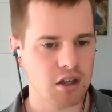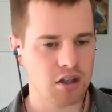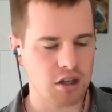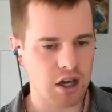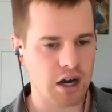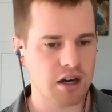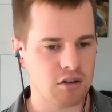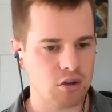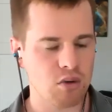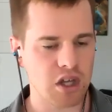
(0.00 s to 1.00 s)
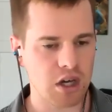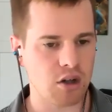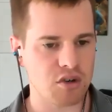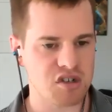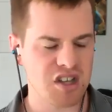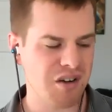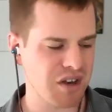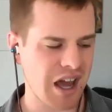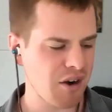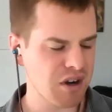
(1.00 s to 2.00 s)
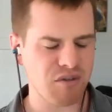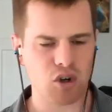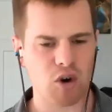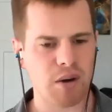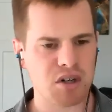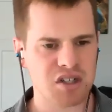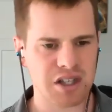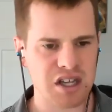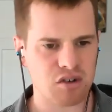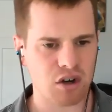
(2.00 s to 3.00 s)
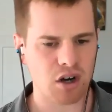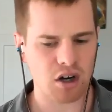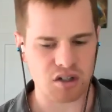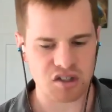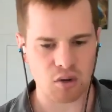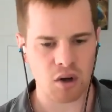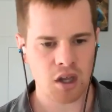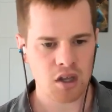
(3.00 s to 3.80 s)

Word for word: You got to do the other stuff. And I don't even know how much a laser costs. So